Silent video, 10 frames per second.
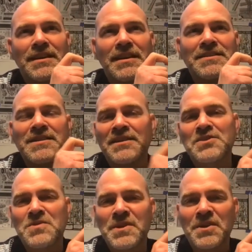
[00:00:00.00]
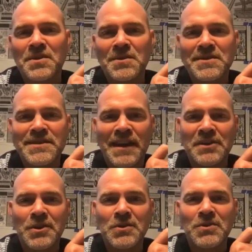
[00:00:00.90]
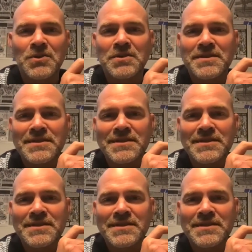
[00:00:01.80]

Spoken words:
industrial, technical